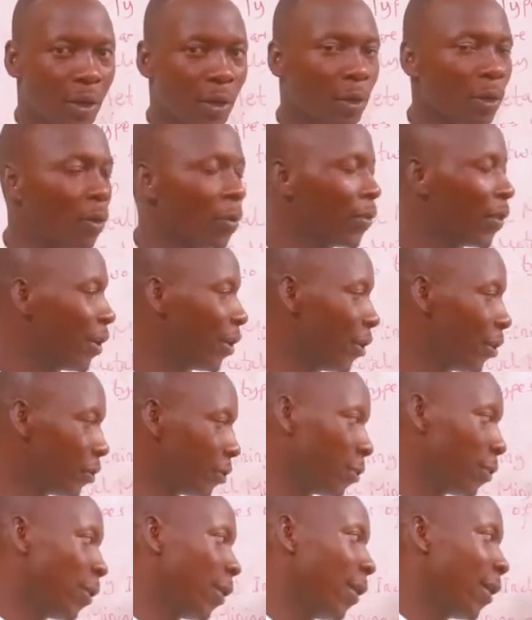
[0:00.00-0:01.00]
or the
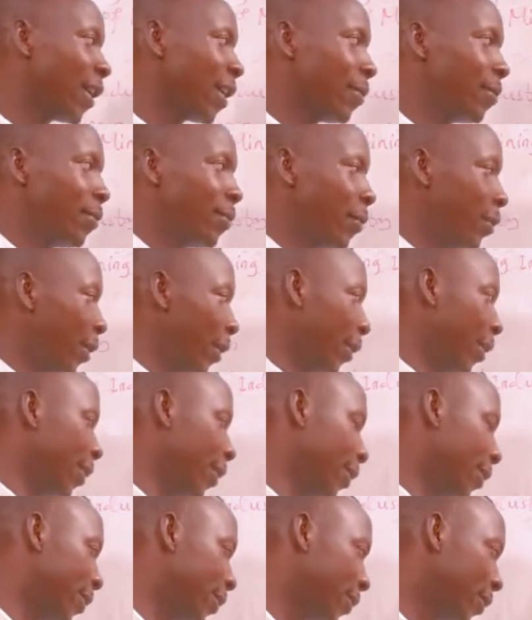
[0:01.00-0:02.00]
national income
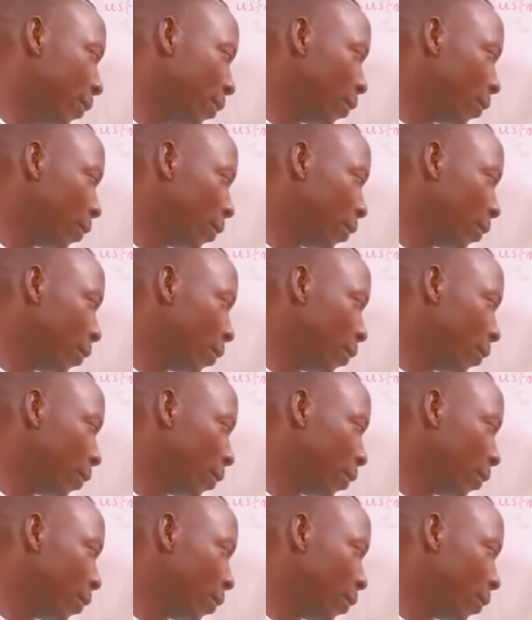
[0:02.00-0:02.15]
increase.